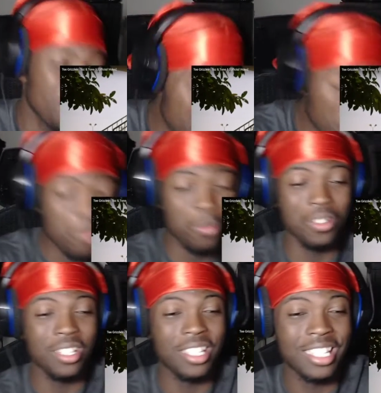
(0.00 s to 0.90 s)
new.
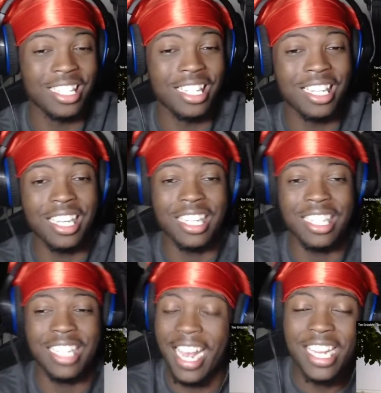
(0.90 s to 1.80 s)
Now,
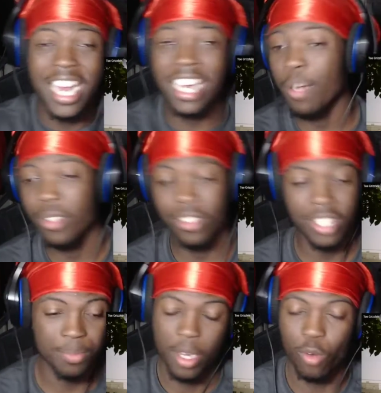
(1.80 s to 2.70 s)
he not coming on this
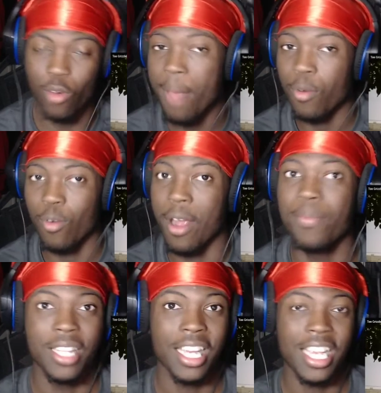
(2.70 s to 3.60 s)
bit rapping
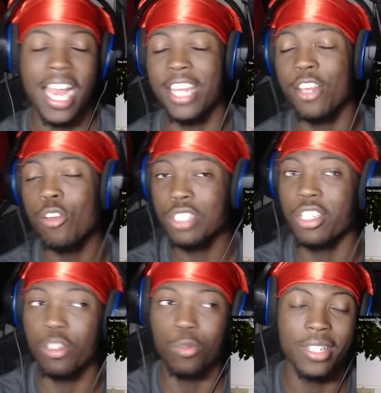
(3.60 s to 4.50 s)
like how he usually do
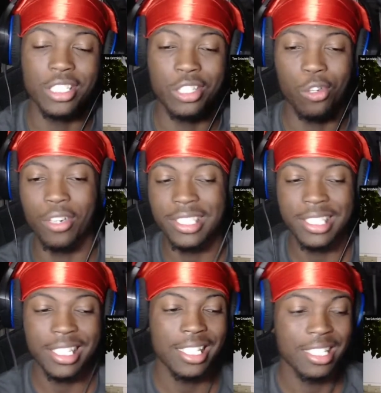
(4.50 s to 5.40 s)
with the stories.
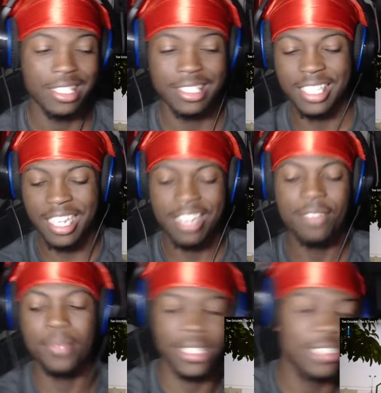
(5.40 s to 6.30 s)
You know what I'm saying?
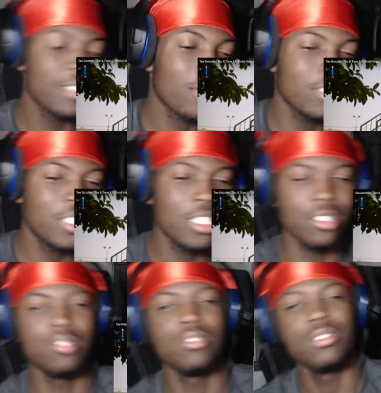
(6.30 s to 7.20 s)
But talk your shit, though.
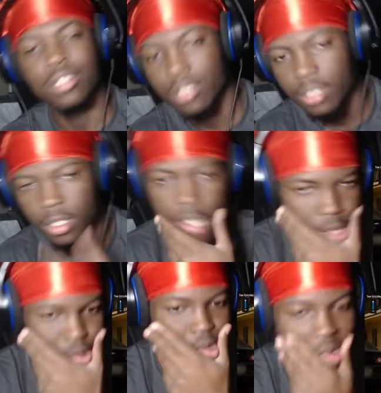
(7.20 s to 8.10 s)
Already
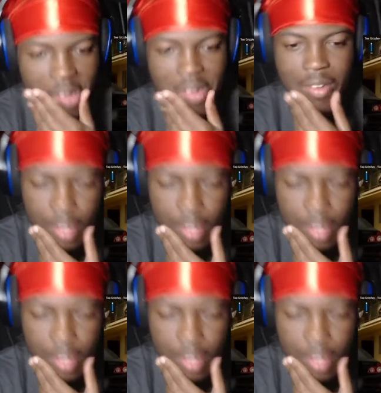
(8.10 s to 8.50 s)
hitting licks.